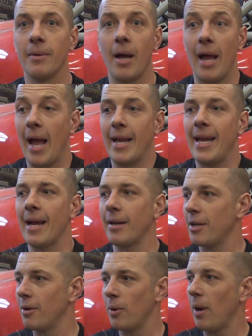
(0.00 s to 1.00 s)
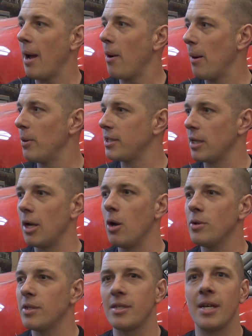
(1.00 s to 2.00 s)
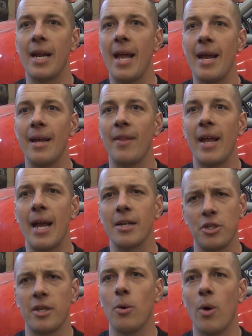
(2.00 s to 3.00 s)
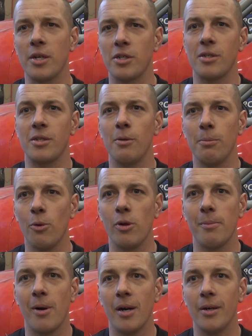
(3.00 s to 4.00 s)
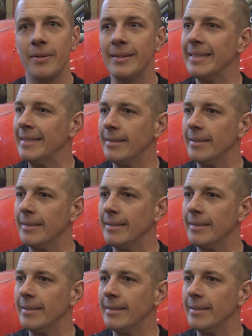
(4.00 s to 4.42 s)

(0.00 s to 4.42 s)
I can't. Yeah. You know, I went to Lowe's today and they asked, "You going to watch the Super Bowl tomorrow?"